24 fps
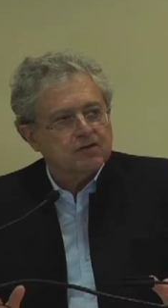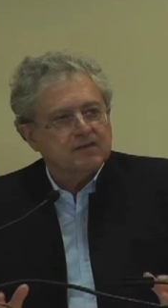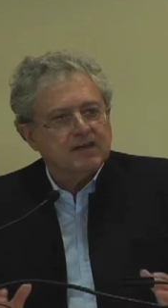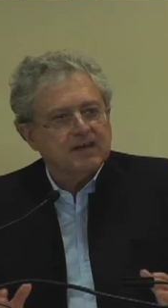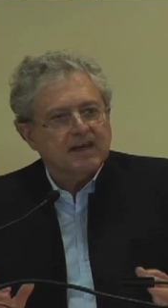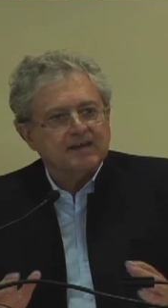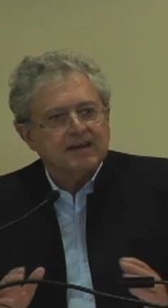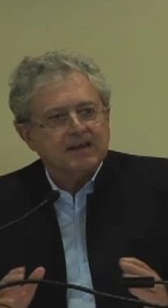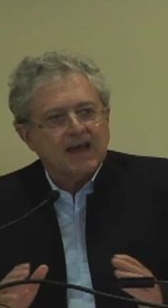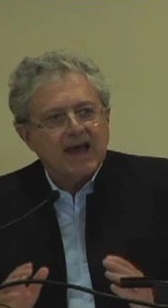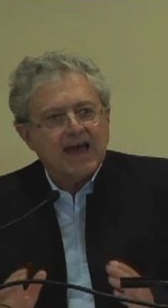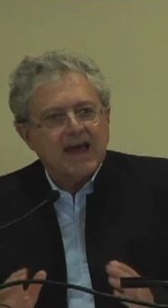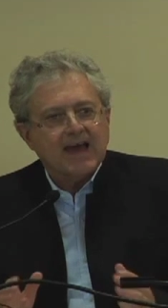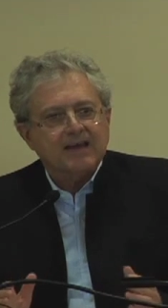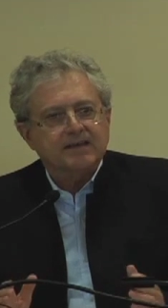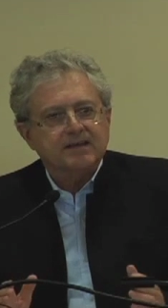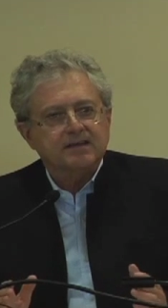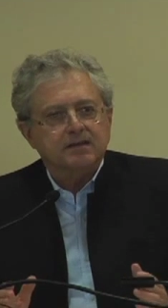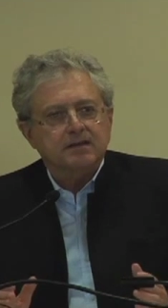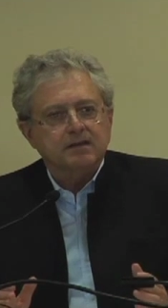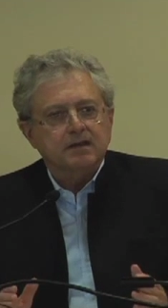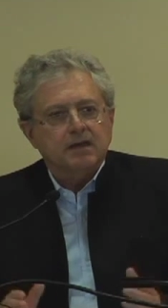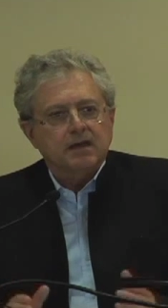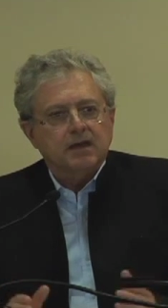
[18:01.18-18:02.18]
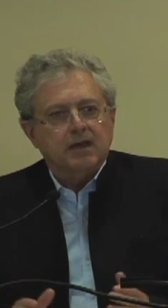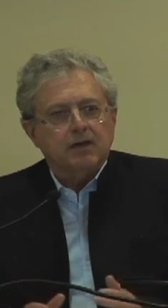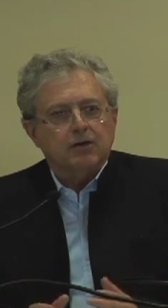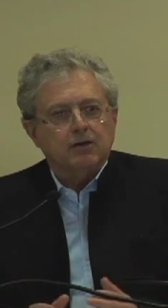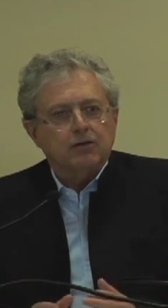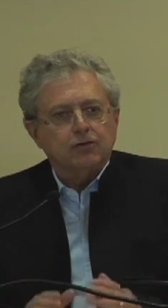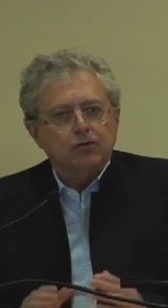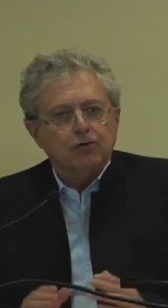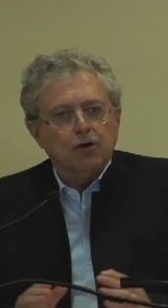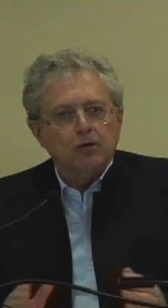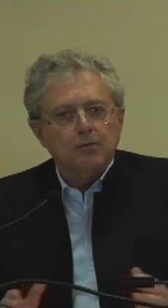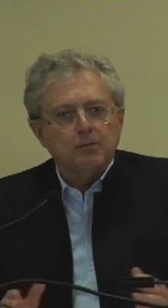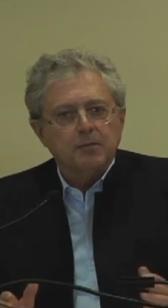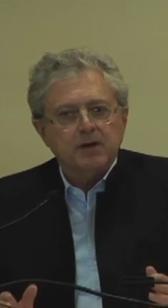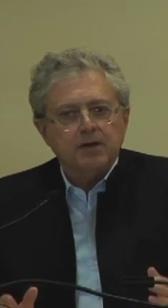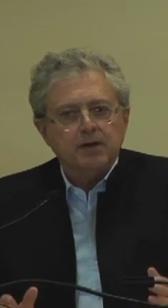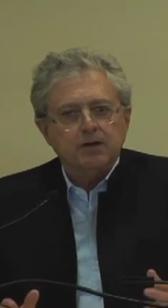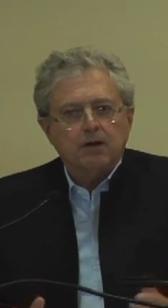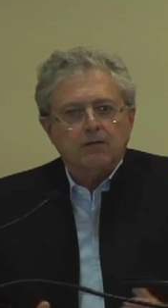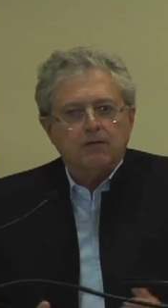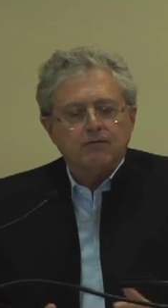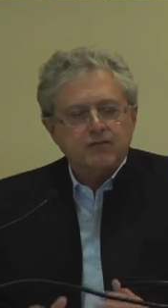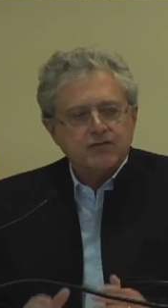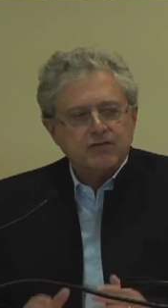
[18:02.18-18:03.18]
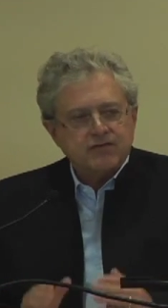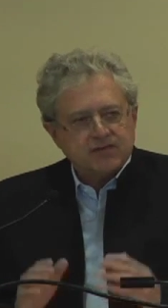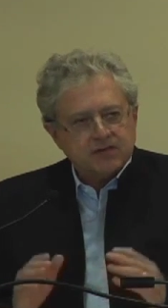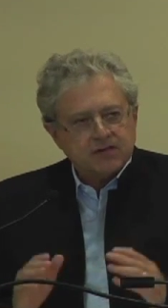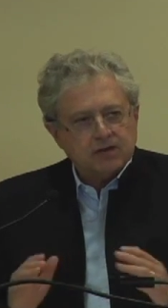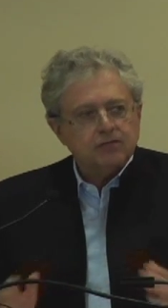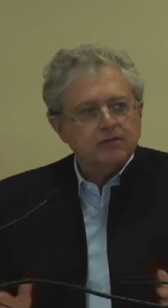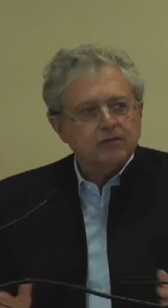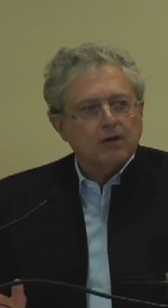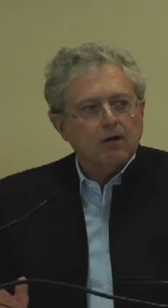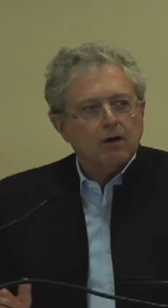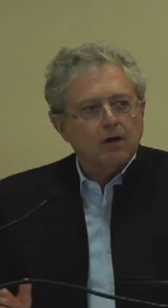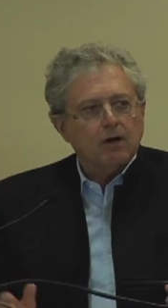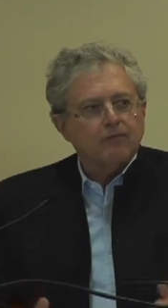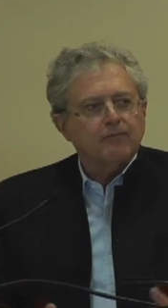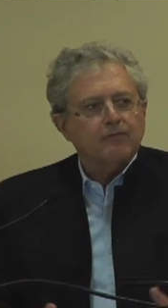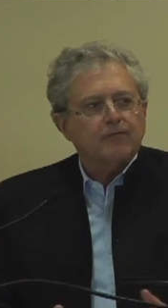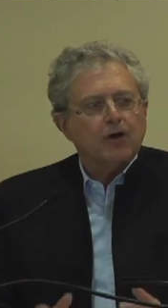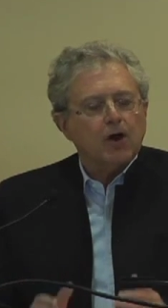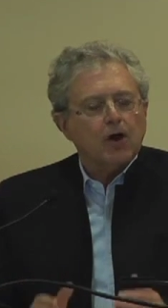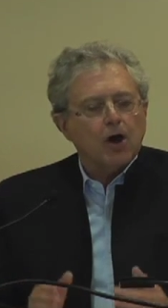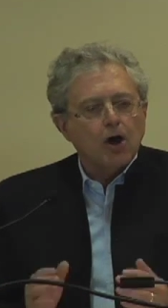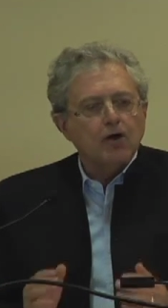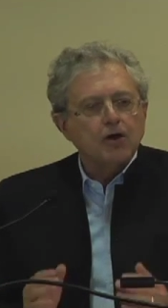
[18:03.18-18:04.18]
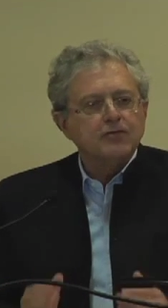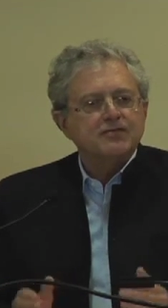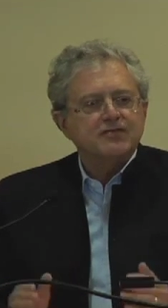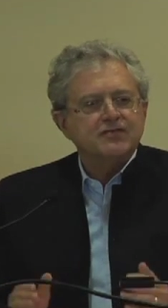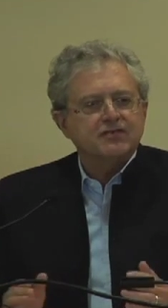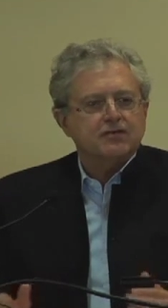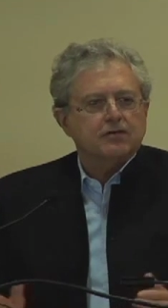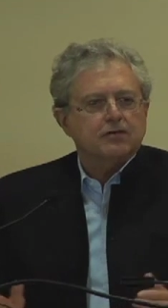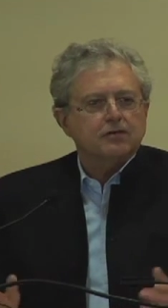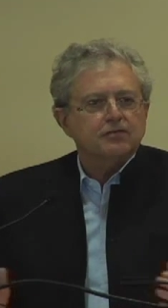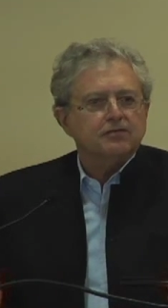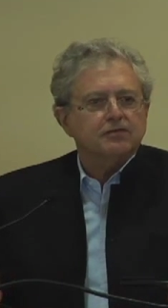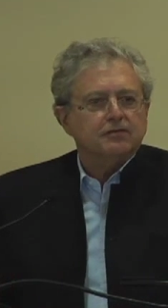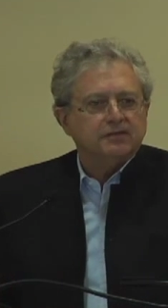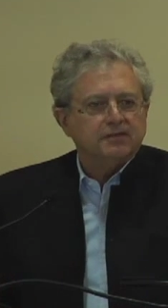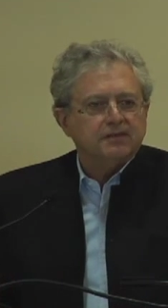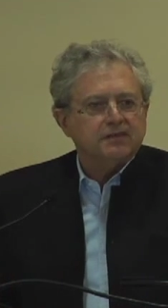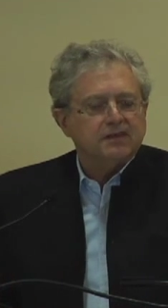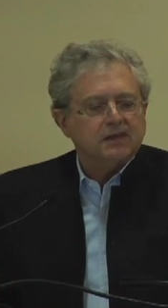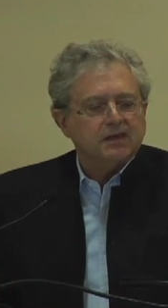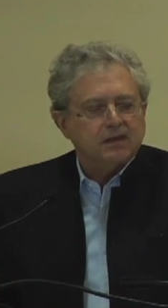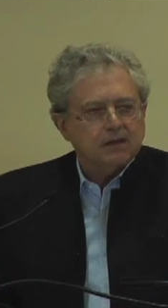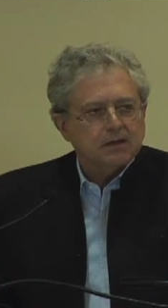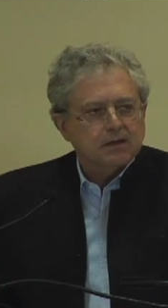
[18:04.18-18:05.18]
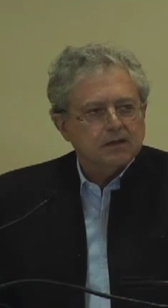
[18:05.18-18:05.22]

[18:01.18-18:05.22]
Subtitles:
that act in a domain of uncertainty,